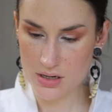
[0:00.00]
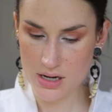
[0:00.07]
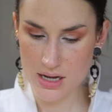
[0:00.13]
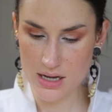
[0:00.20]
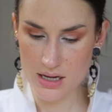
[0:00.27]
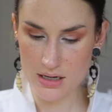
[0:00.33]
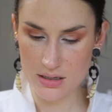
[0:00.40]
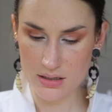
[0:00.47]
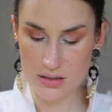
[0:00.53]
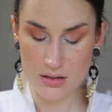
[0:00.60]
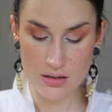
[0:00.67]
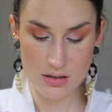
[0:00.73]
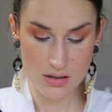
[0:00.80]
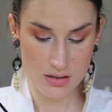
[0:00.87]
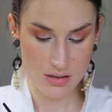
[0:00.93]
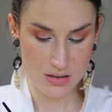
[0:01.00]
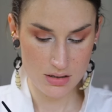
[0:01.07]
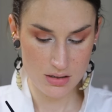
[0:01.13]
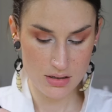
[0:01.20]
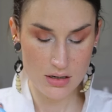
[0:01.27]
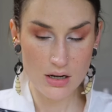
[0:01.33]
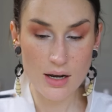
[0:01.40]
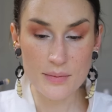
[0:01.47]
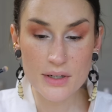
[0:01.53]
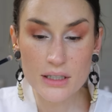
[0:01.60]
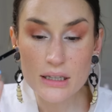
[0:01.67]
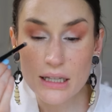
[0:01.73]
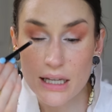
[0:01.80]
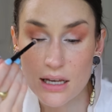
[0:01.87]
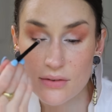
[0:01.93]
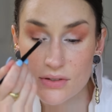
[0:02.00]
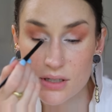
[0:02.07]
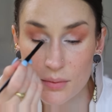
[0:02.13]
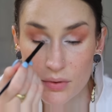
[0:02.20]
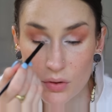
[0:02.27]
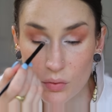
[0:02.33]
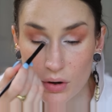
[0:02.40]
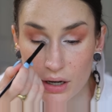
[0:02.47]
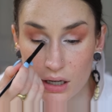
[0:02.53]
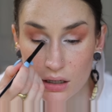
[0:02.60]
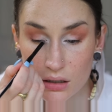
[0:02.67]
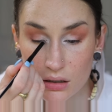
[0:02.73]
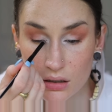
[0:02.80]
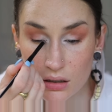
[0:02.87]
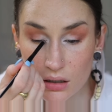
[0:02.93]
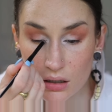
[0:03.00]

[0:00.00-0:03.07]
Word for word: And I'm gonna leave some of the white